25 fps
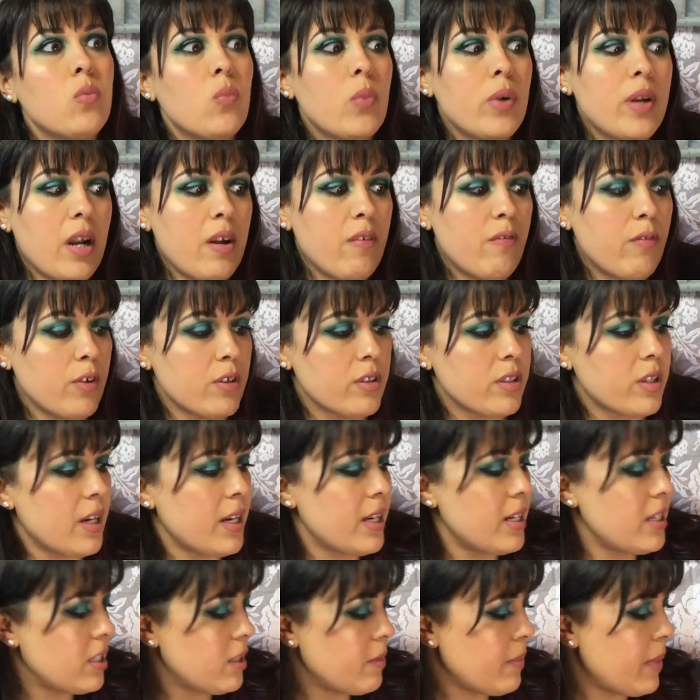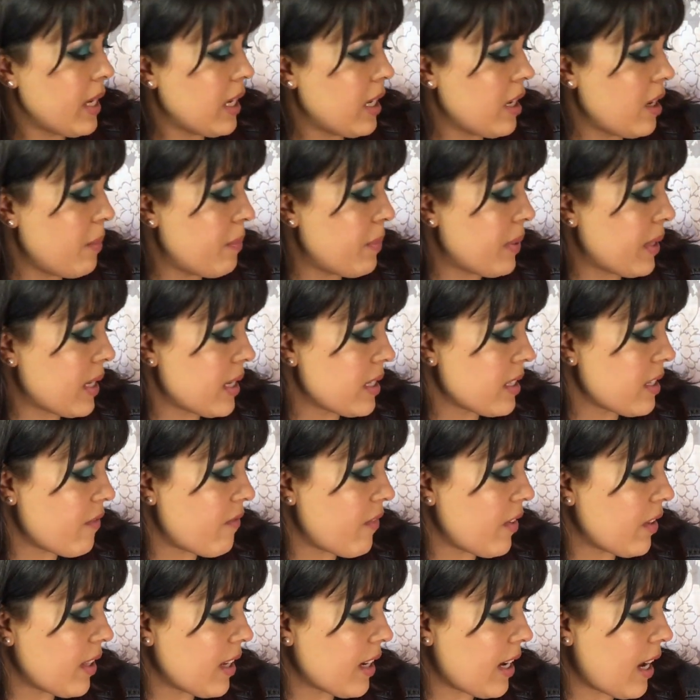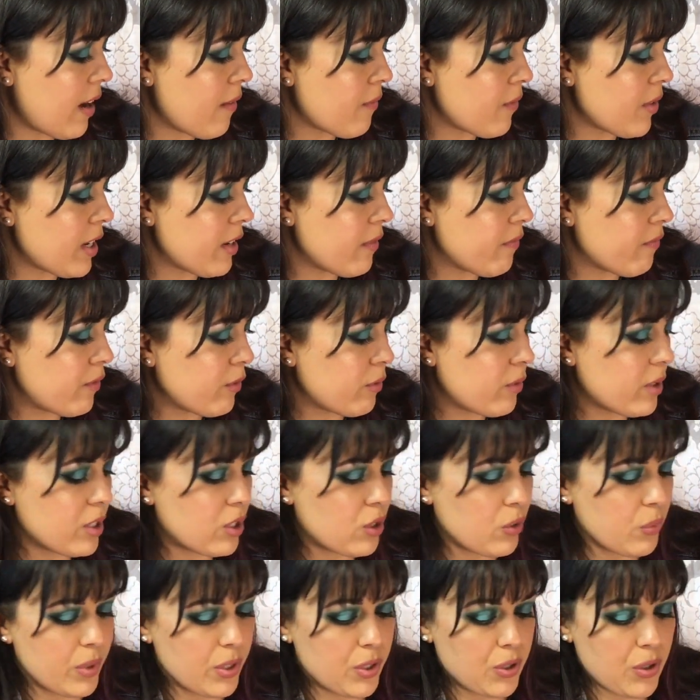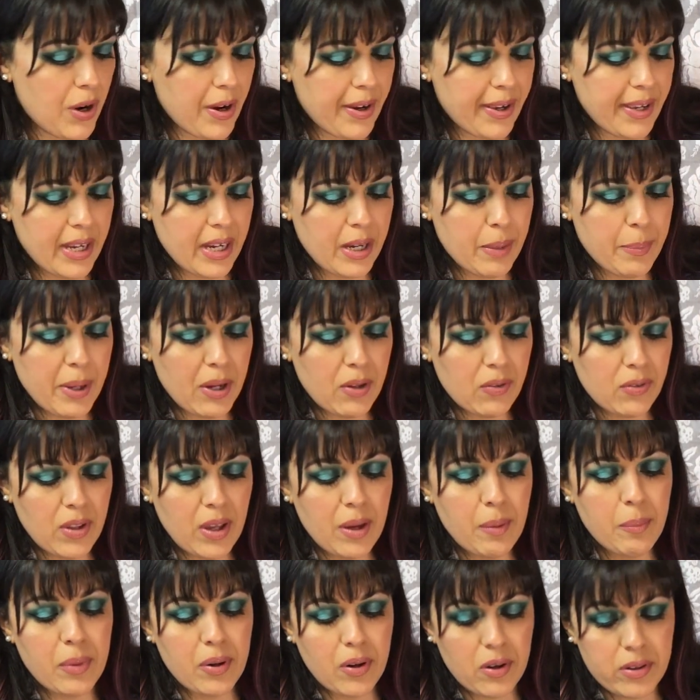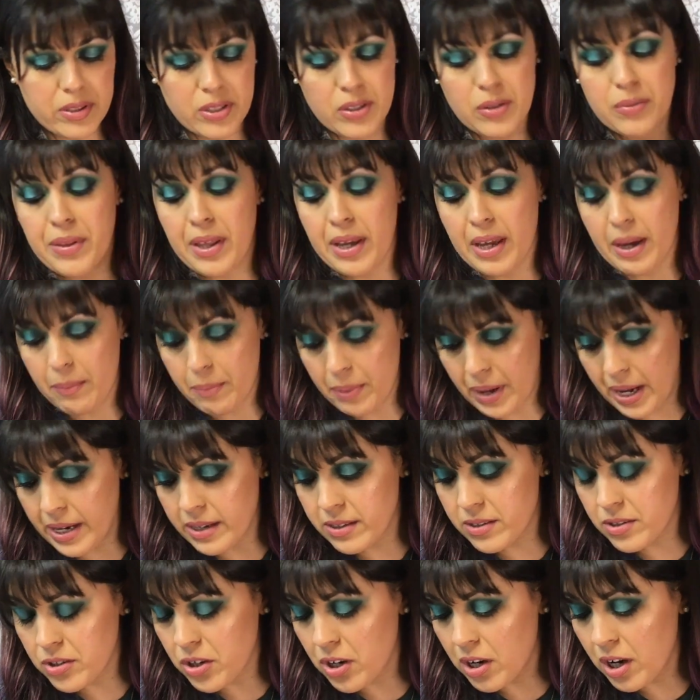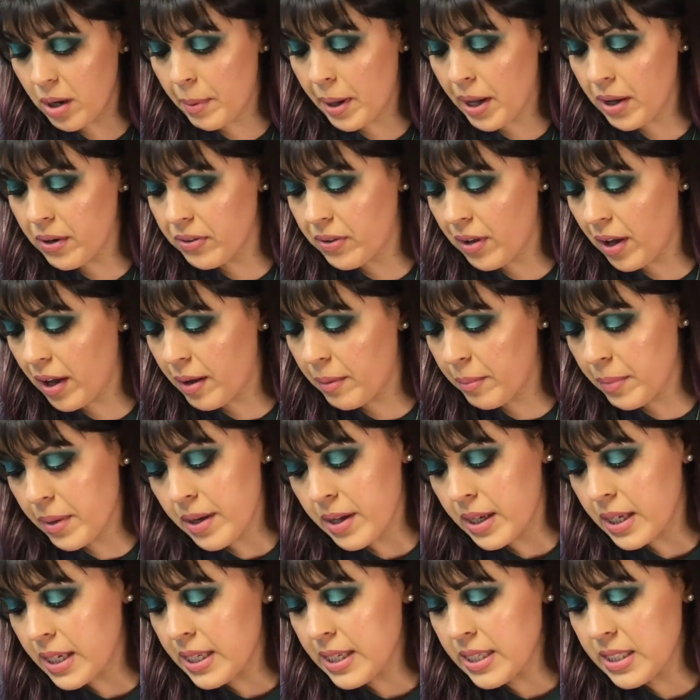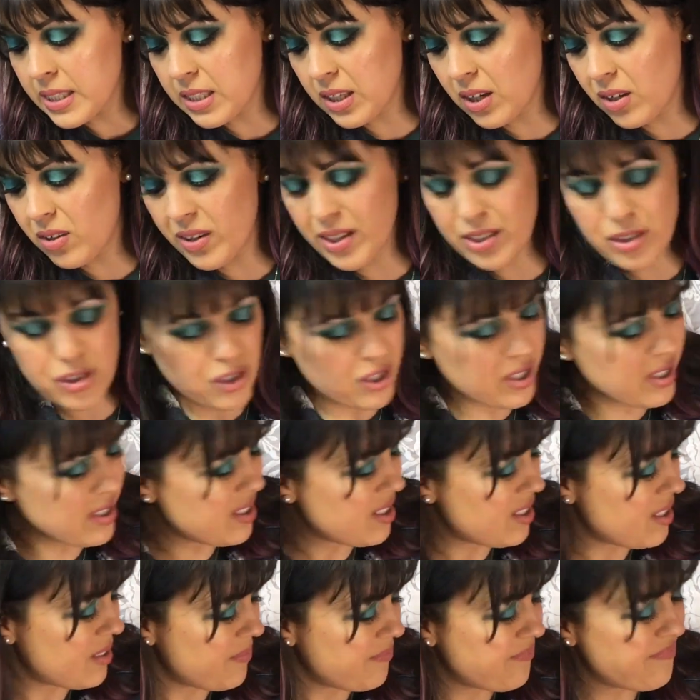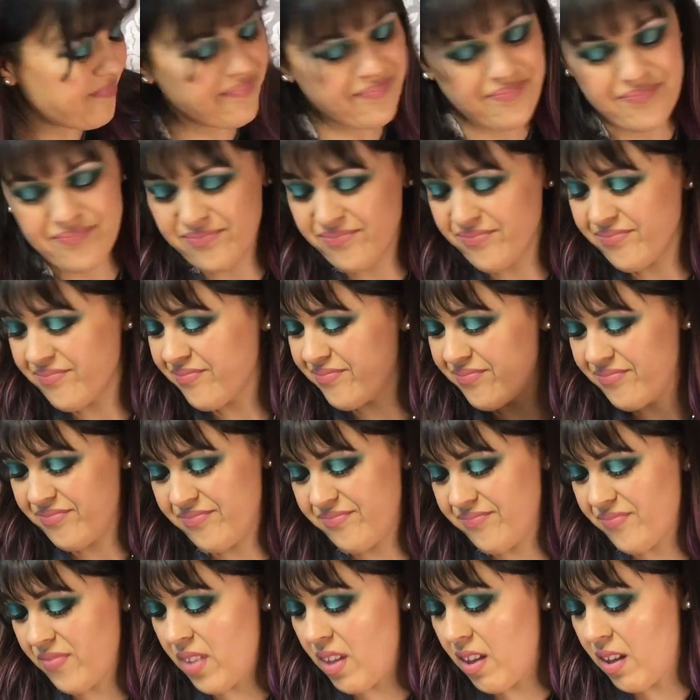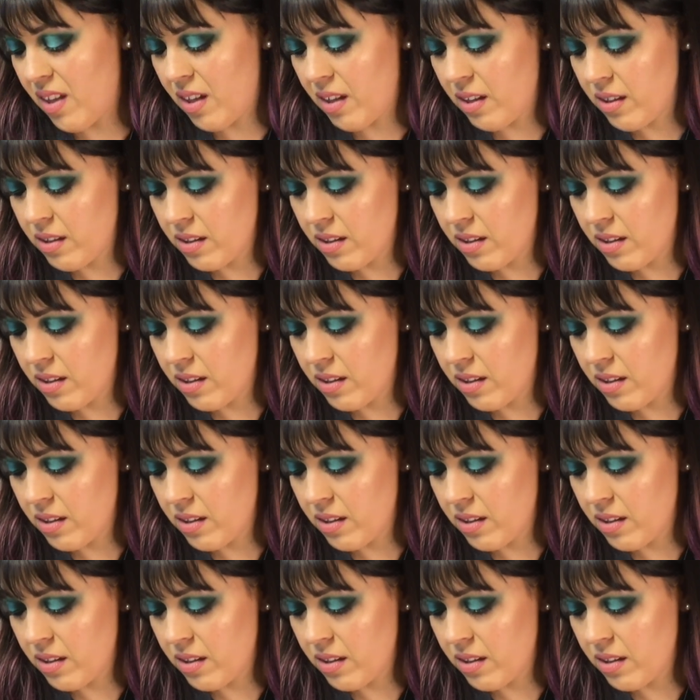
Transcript: when I first got into makeup because I felt like every influencer was talking about them, but also they get paid to talk about them. So it's just, yeah.